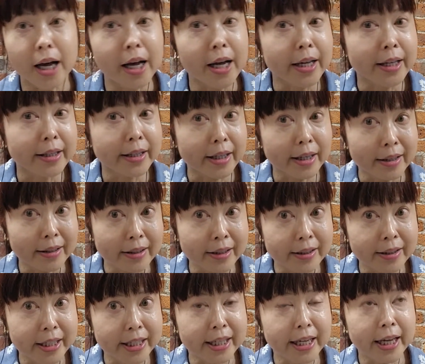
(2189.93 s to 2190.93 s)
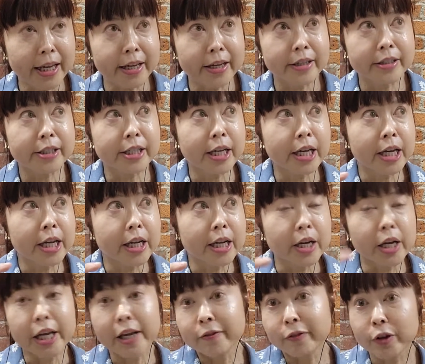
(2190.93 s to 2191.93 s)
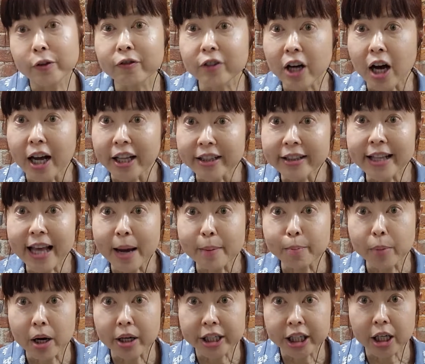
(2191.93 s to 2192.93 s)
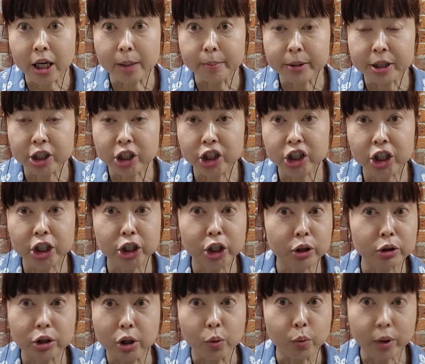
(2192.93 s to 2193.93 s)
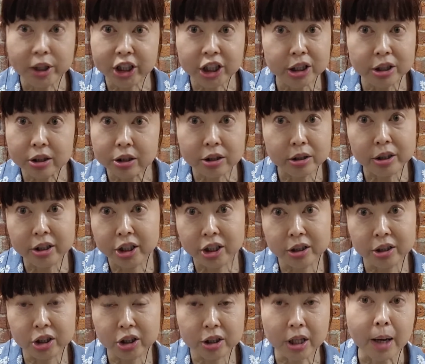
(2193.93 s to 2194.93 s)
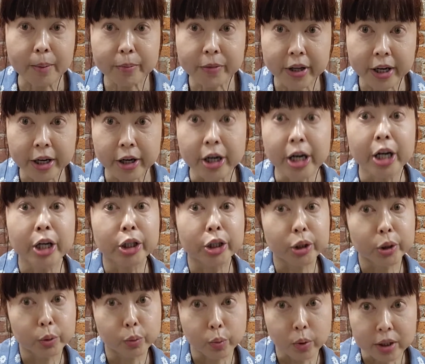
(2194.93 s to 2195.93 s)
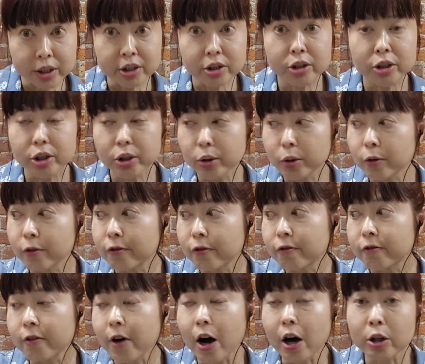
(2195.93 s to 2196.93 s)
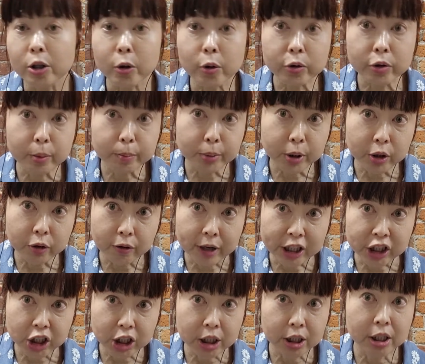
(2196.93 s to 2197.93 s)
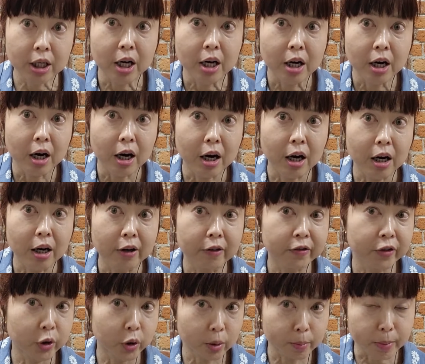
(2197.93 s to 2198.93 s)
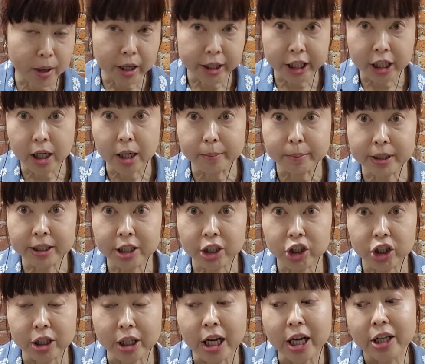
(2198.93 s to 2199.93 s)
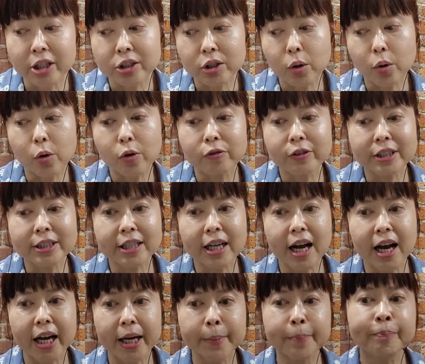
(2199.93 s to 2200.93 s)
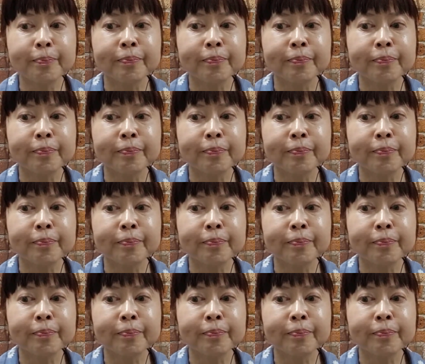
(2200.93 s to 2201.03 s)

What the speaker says: The other thing is, if you've gotten that body composition, you don't want you to just stop there. You want to follow the progression of your body composition. So over time,